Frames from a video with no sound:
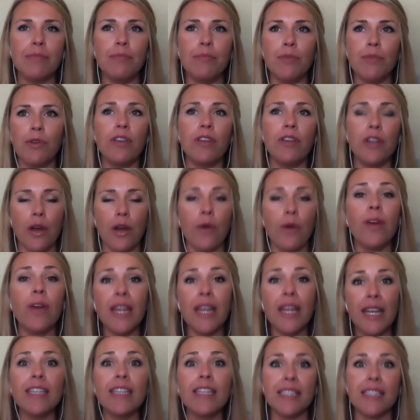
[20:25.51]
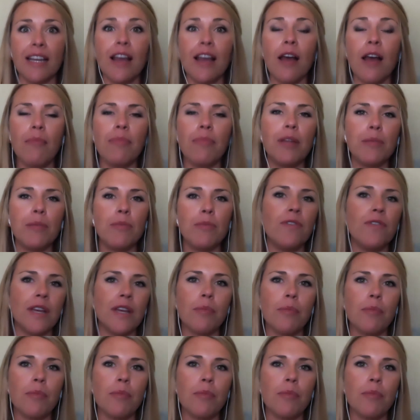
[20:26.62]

it is a company moving a